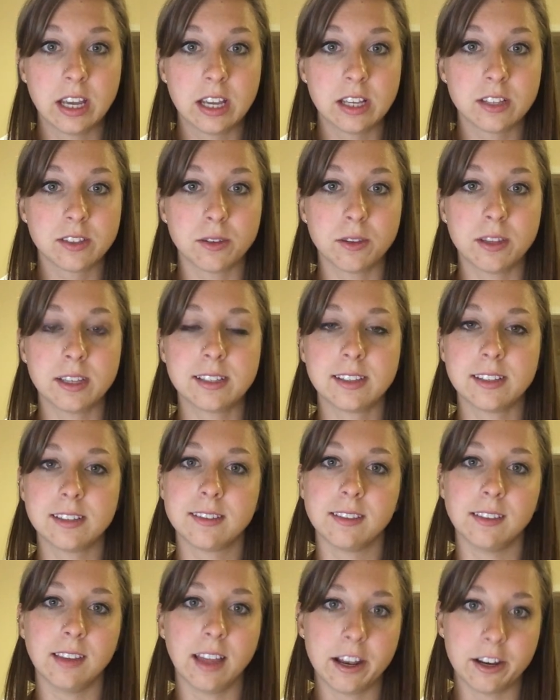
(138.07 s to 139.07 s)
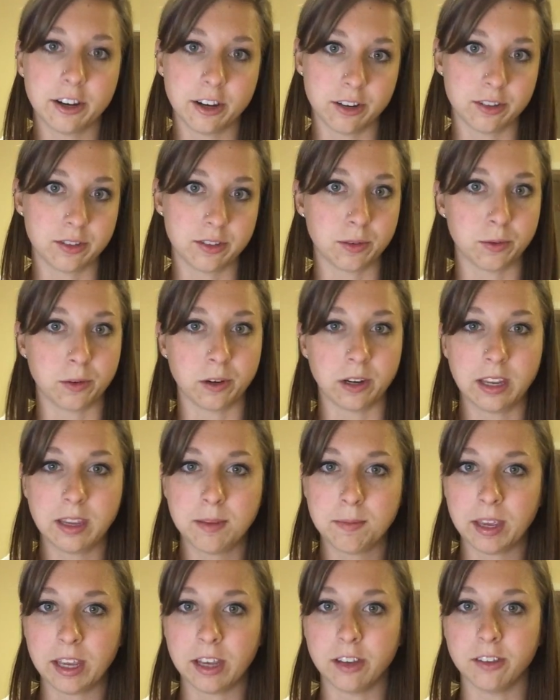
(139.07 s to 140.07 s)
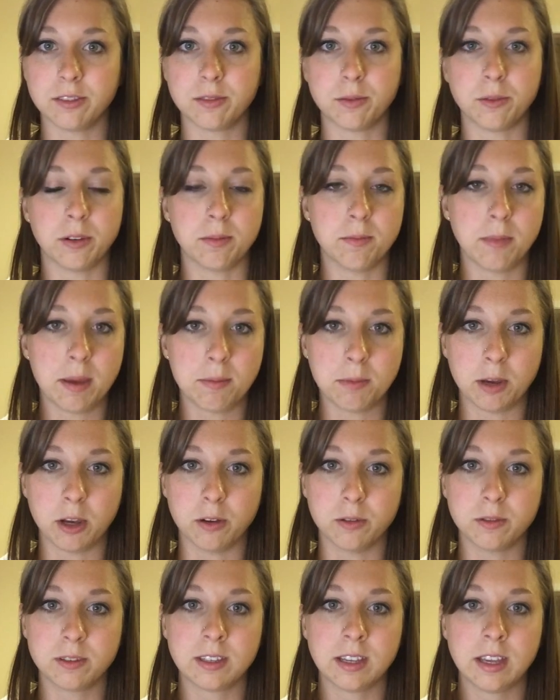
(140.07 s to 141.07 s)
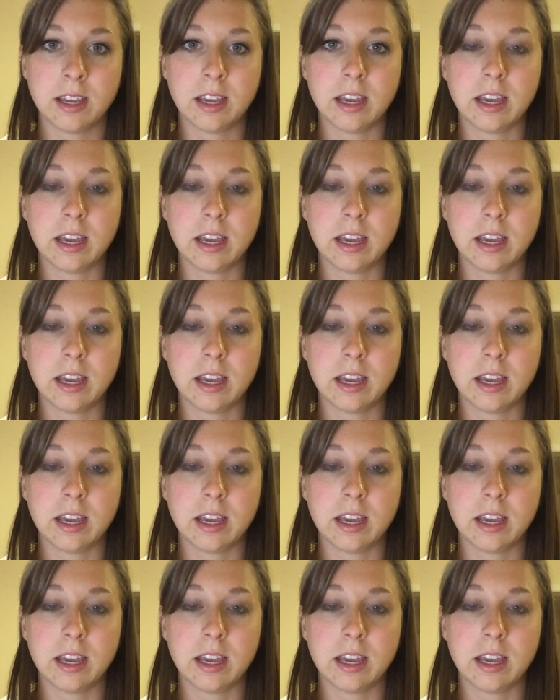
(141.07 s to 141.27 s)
So this is letters or emails or memos.